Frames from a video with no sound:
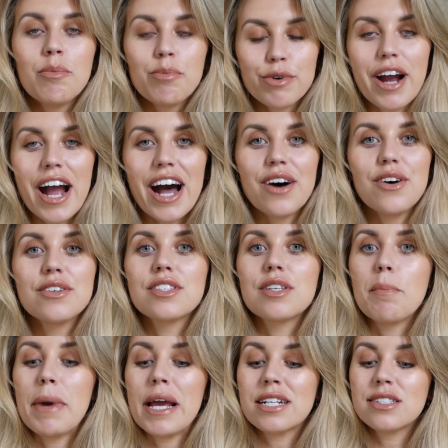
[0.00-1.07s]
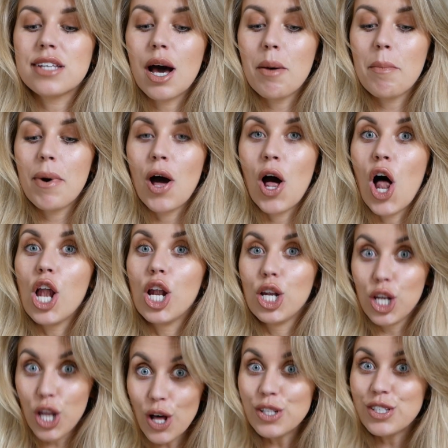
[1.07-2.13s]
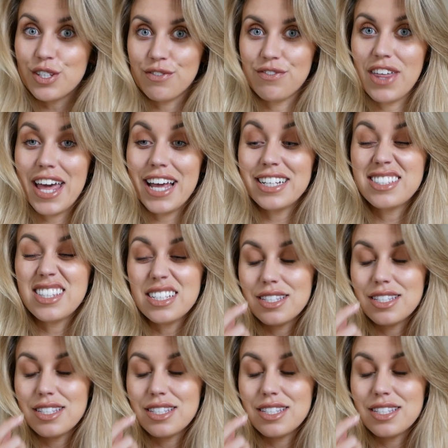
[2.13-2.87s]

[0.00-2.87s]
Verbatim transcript: browse, picked up lots of things.